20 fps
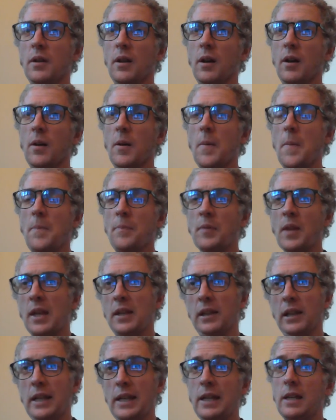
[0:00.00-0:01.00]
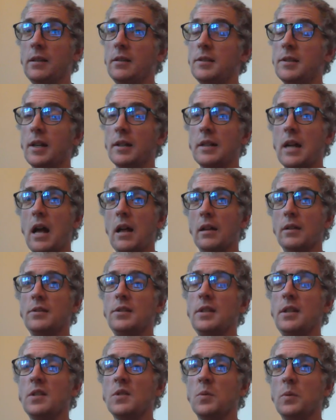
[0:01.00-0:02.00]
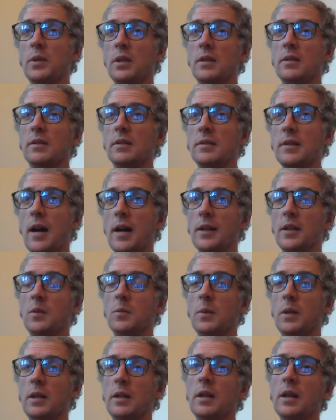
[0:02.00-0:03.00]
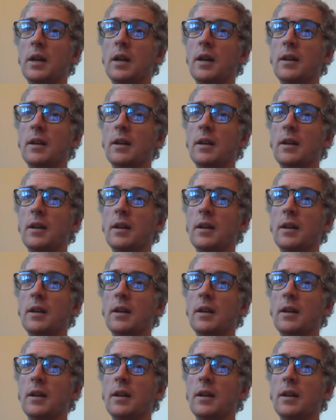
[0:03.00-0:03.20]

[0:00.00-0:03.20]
and link technologies within the document